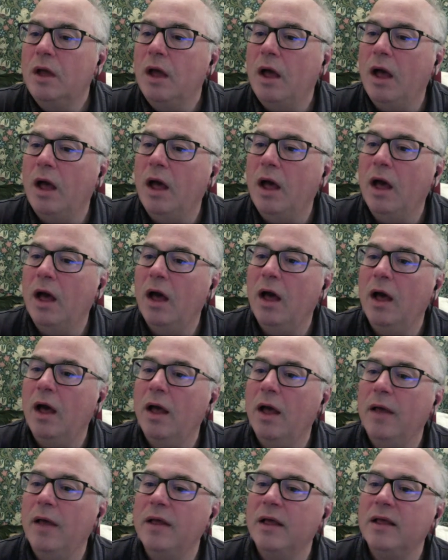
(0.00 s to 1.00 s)

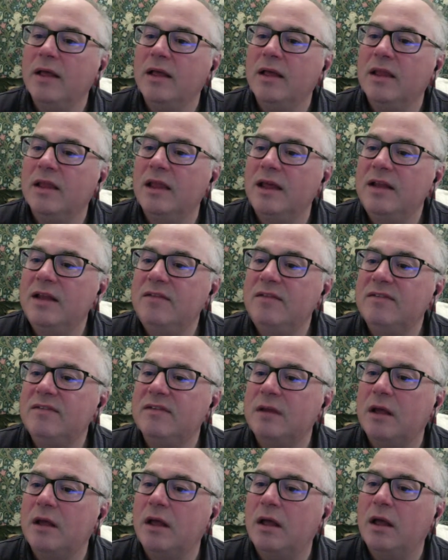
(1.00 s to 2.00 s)
Uh, Glint,
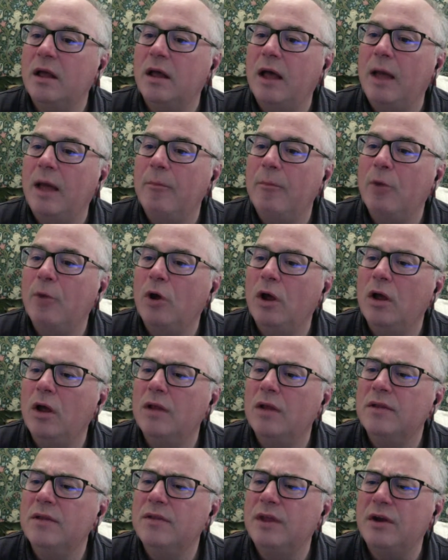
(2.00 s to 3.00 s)
uh, I'm not,
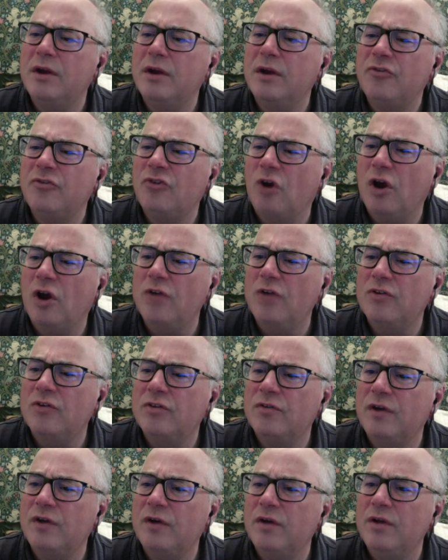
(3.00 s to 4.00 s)
their charge is
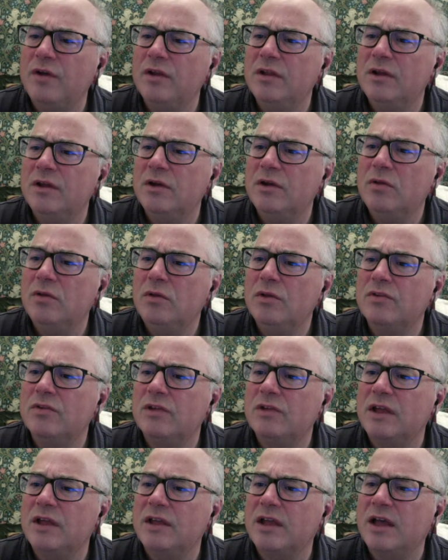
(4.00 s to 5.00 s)
very little. It's
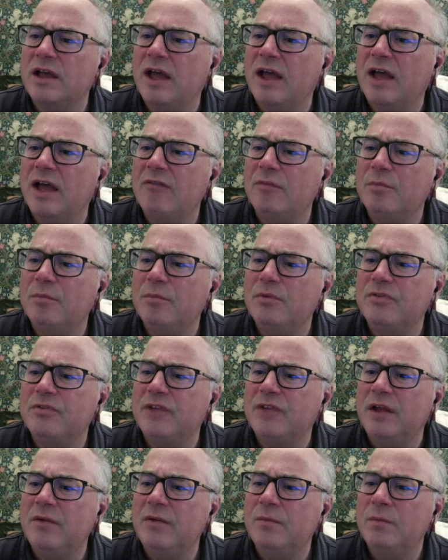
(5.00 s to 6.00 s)
like a half a
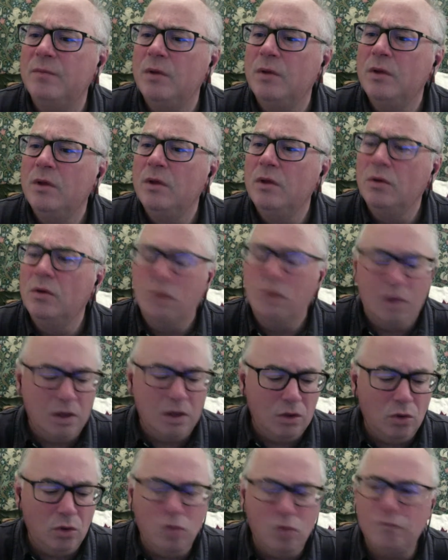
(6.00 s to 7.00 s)
percent uh,
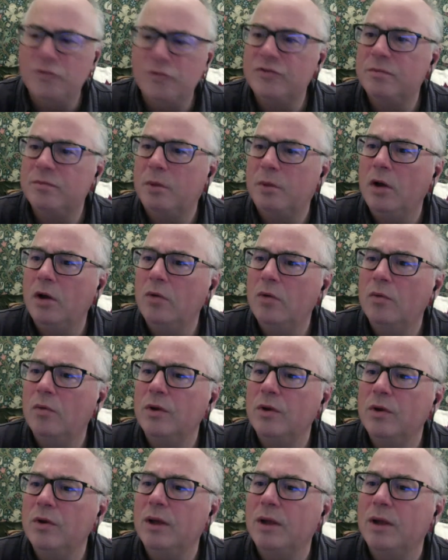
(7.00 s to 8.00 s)
over spot when
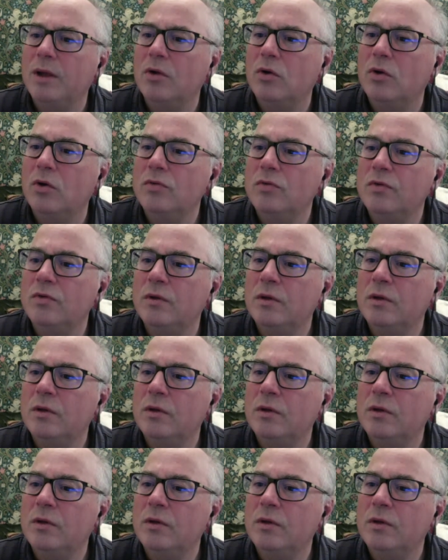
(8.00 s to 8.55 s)
you buy gold.